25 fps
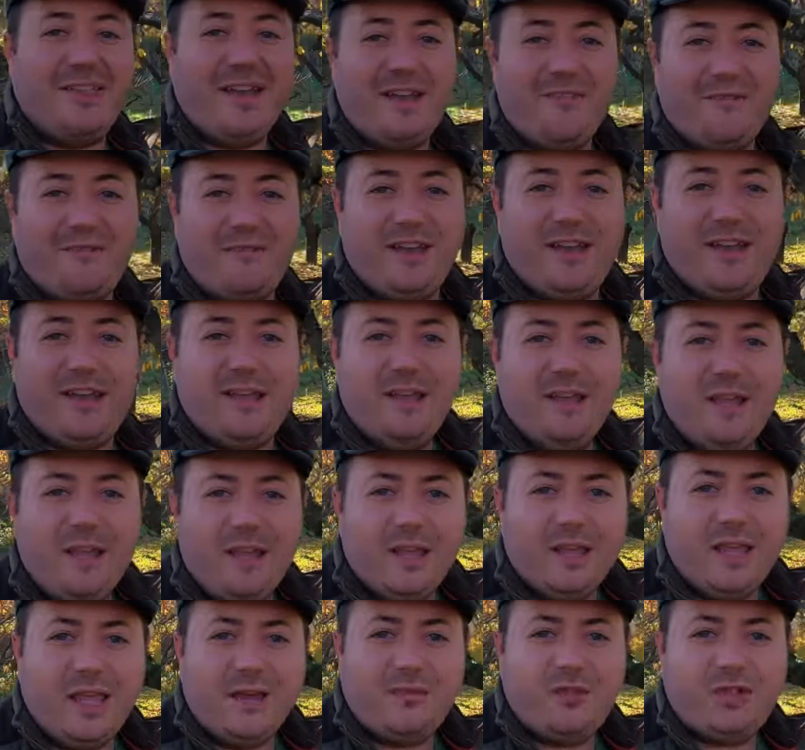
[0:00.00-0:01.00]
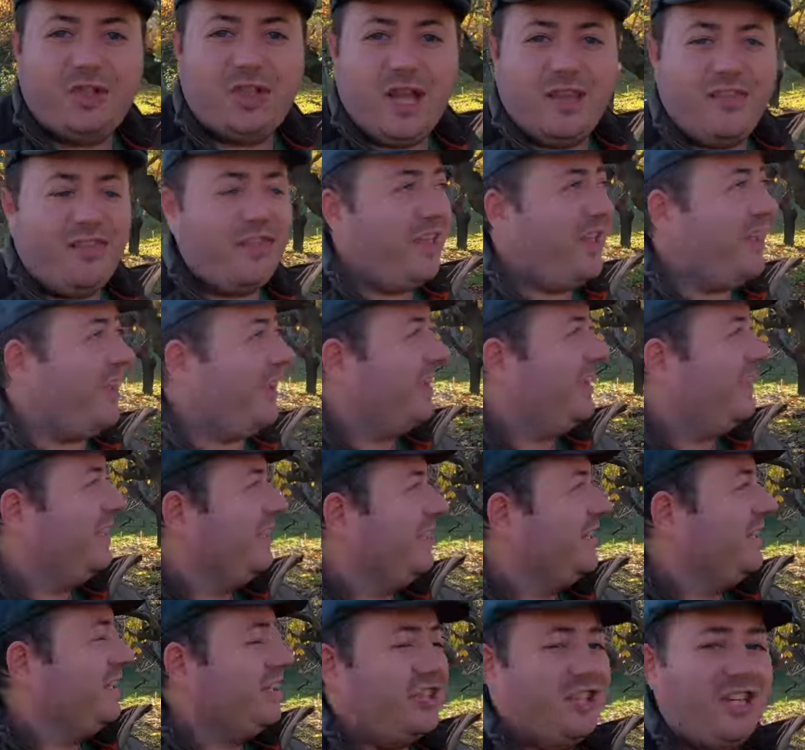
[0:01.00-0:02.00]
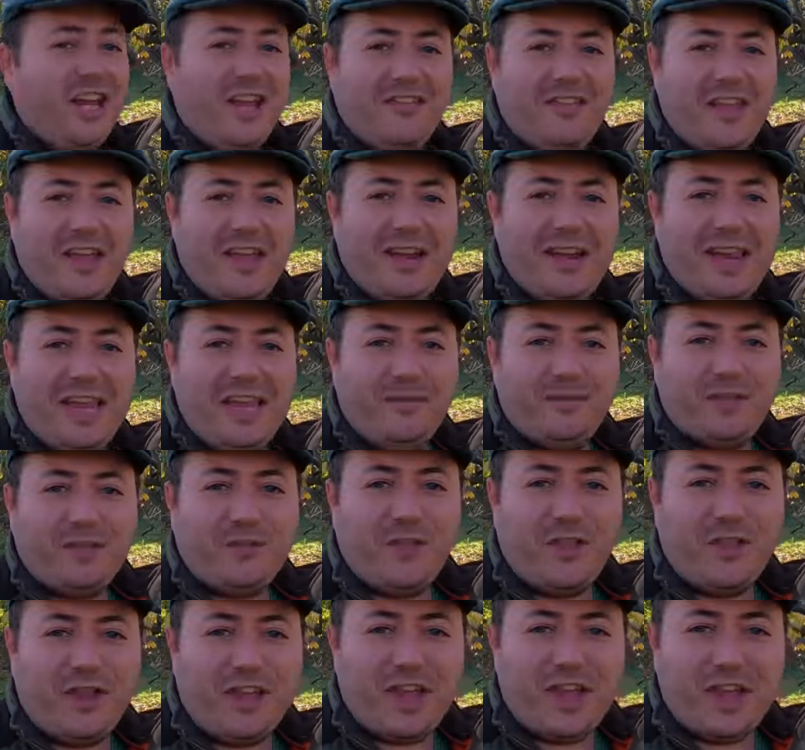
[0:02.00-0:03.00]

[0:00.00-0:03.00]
They've shed their leaves for the